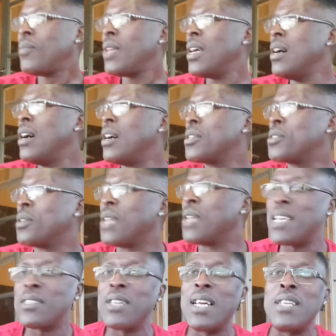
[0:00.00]
Also,
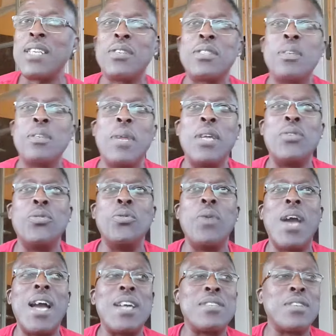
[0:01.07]
last night I took some of that new
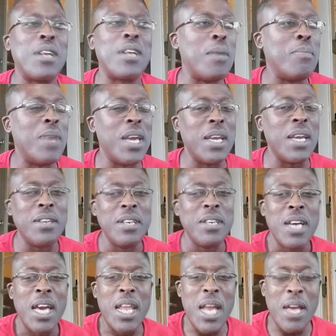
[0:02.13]
hash that I had made,
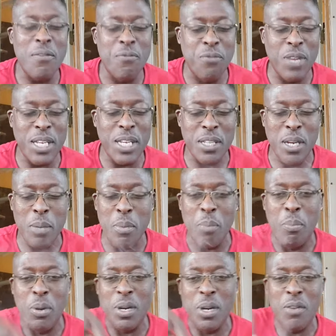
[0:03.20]
and I had flaked it up and
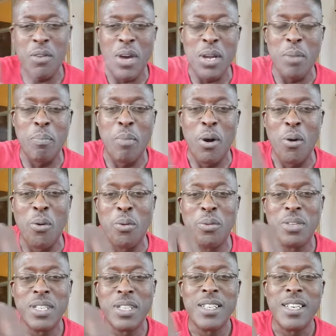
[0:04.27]
put it around a bowl.
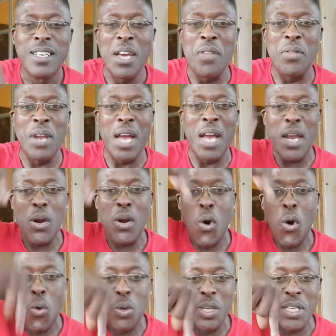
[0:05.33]
And then I had a
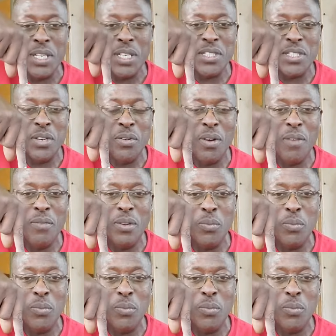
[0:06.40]
hole in the center of it